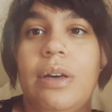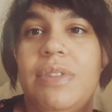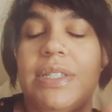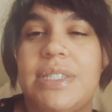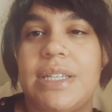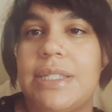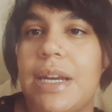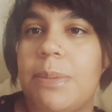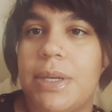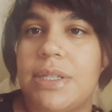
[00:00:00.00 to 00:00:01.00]
of the six that
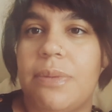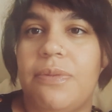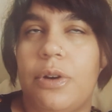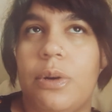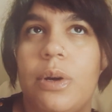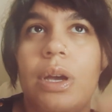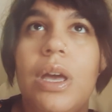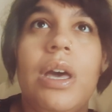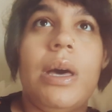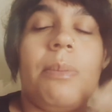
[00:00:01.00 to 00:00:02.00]
I picked up for
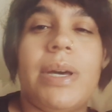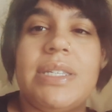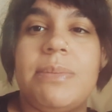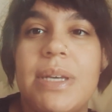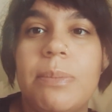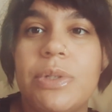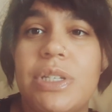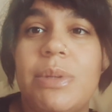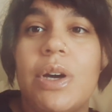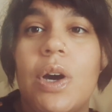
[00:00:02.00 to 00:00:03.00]
my September
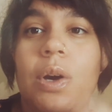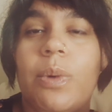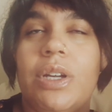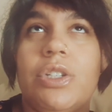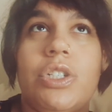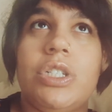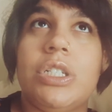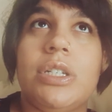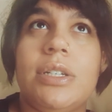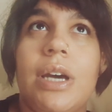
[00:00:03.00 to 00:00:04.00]
T B R,
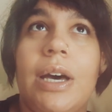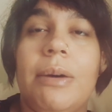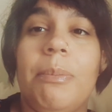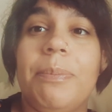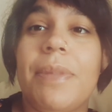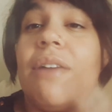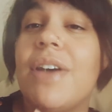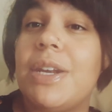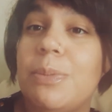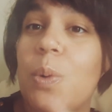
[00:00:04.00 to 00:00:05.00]
which um I've
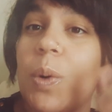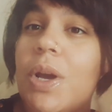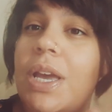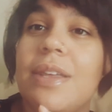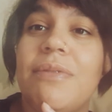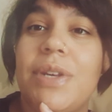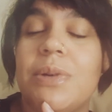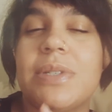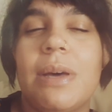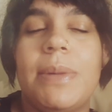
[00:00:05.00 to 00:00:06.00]
added more, and that video
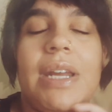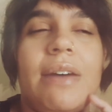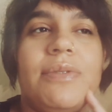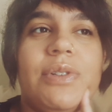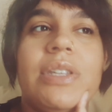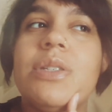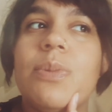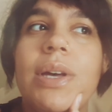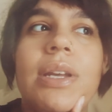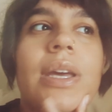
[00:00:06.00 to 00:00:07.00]
is coming after this
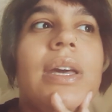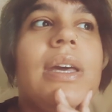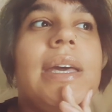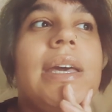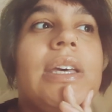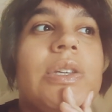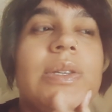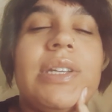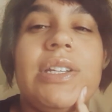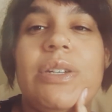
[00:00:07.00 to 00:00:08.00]
one, so
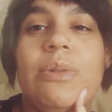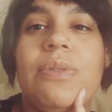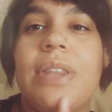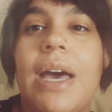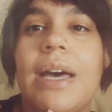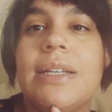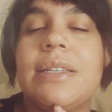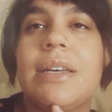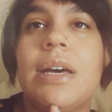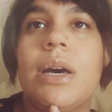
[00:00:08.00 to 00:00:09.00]
stay tuned for
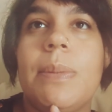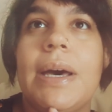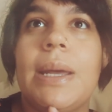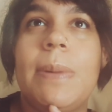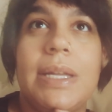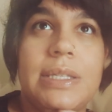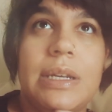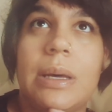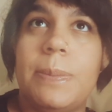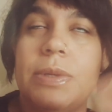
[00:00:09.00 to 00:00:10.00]
that. But I picked it
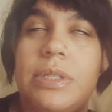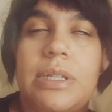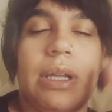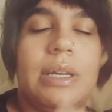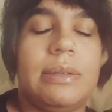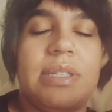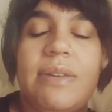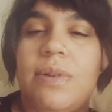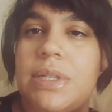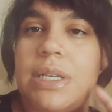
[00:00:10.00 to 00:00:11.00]
up just to, like, see
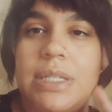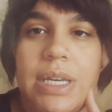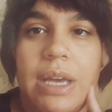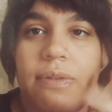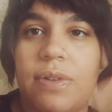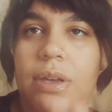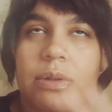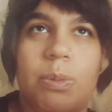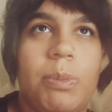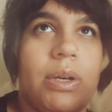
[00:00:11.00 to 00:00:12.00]
if I was going to D N F it. I
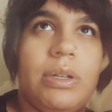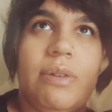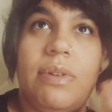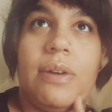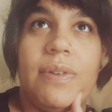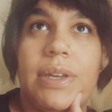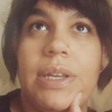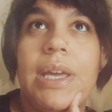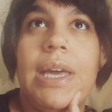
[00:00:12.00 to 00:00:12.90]
was prepared to D N F it,